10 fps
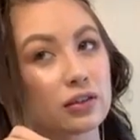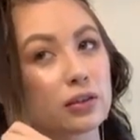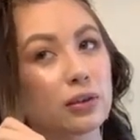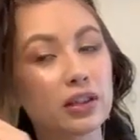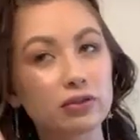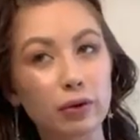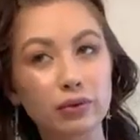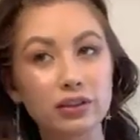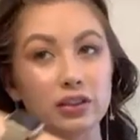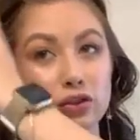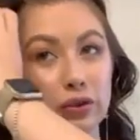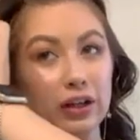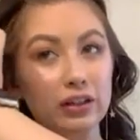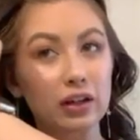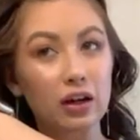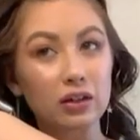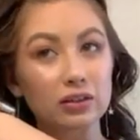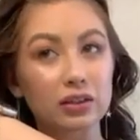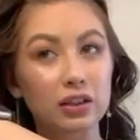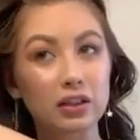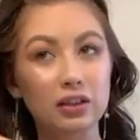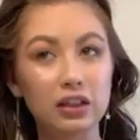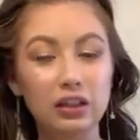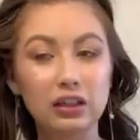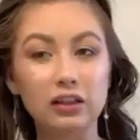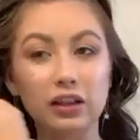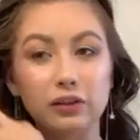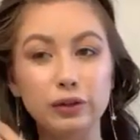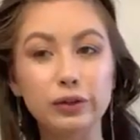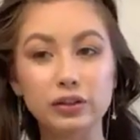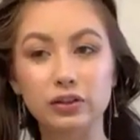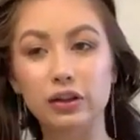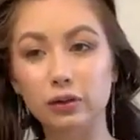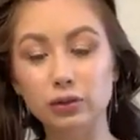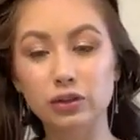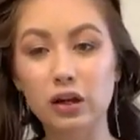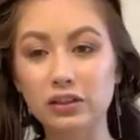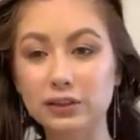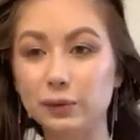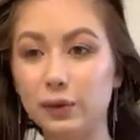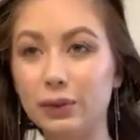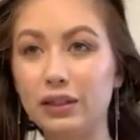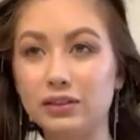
So I went to see Drake in concert like a few years ago, which is honestly one of the best